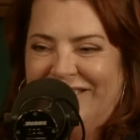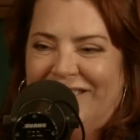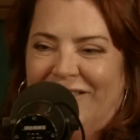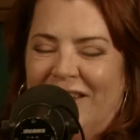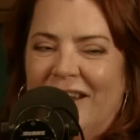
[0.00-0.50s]

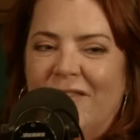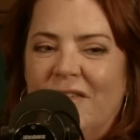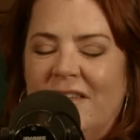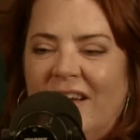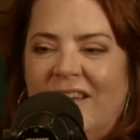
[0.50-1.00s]
No, and if
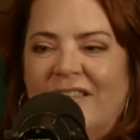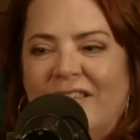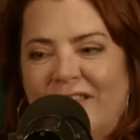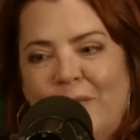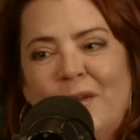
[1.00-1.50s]
it does,
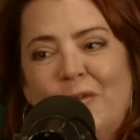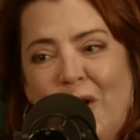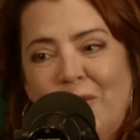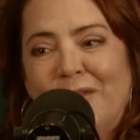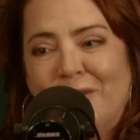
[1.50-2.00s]
there's something
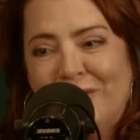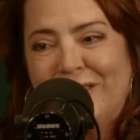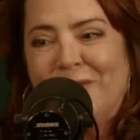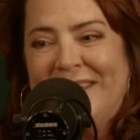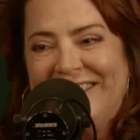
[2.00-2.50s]
wrong with you as a
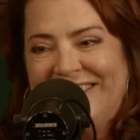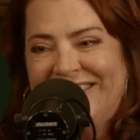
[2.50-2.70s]
comedian.